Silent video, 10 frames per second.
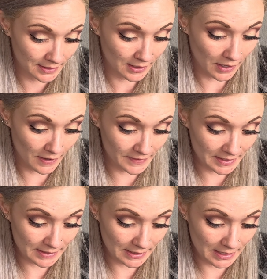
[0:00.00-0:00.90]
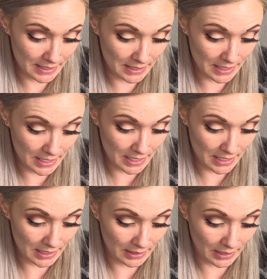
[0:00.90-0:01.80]
obviously
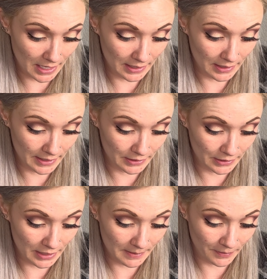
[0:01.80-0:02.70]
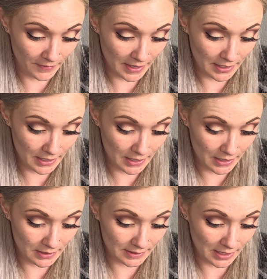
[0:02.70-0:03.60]
the eyeliner they
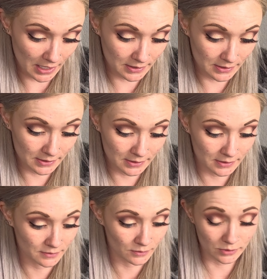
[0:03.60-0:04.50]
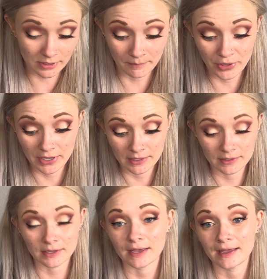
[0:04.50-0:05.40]
provided sucks or
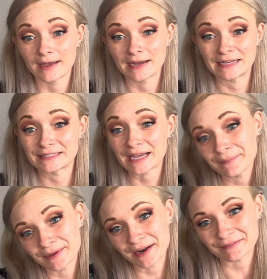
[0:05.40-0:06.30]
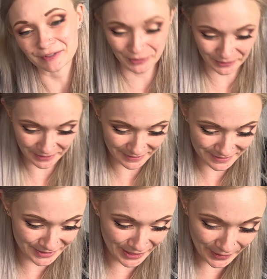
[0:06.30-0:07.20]
something, and I'm gonna have to glue it on.
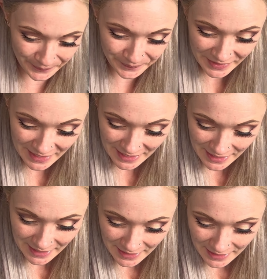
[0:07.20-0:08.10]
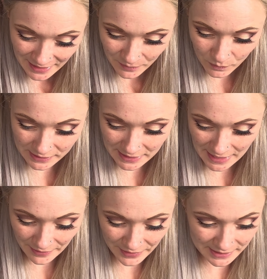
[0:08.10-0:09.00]
So we'll see
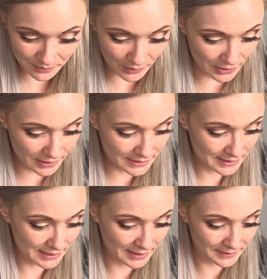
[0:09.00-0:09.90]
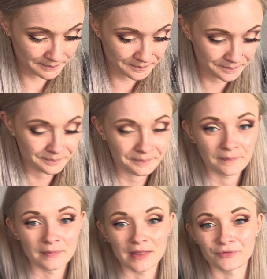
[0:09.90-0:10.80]
how this works.
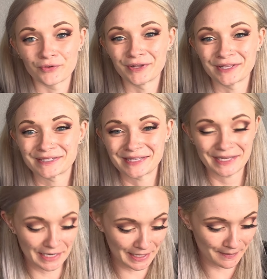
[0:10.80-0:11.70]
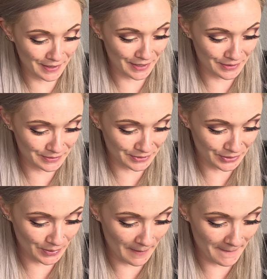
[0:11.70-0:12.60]
I've rarely seen anybody use
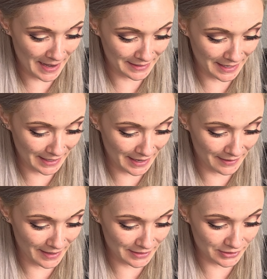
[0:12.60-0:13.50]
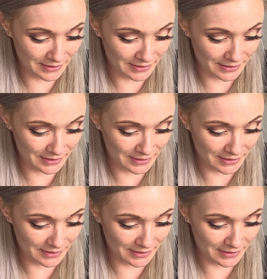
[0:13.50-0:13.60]
glue on magnetic eyelashes,